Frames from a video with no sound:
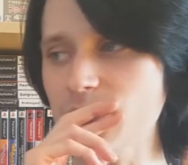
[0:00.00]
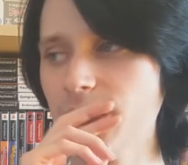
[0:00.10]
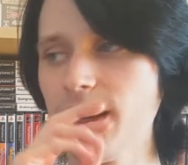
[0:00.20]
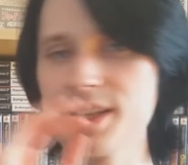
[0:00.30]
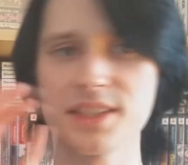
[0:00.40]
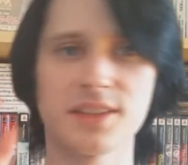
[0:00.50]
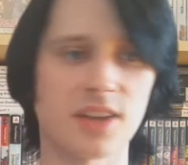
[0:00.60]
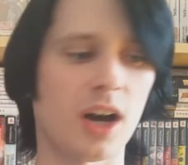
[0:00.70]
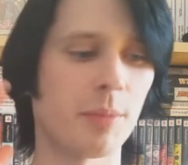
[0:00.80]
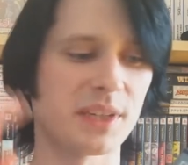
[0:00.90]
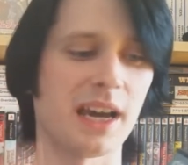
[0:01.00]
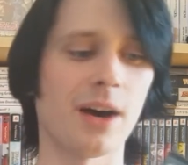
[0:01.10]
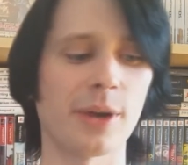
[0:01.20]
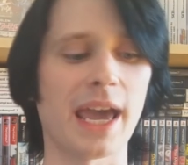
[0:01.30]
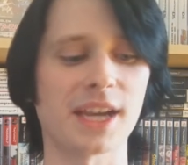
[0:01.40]
It's the
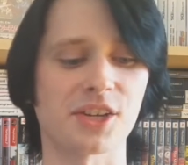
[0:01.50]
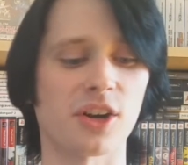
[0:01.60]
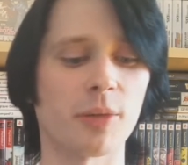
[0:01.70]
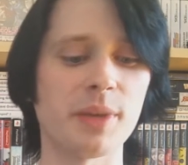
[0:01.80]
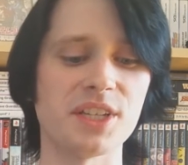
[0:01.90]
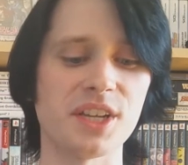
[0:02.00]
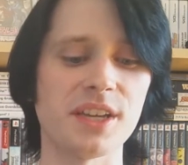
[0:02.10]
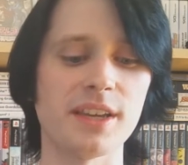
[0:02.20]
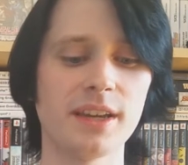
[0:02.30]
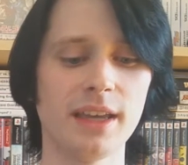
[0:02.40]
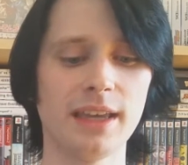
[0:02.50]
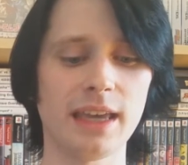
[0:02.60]
top-down action RPG,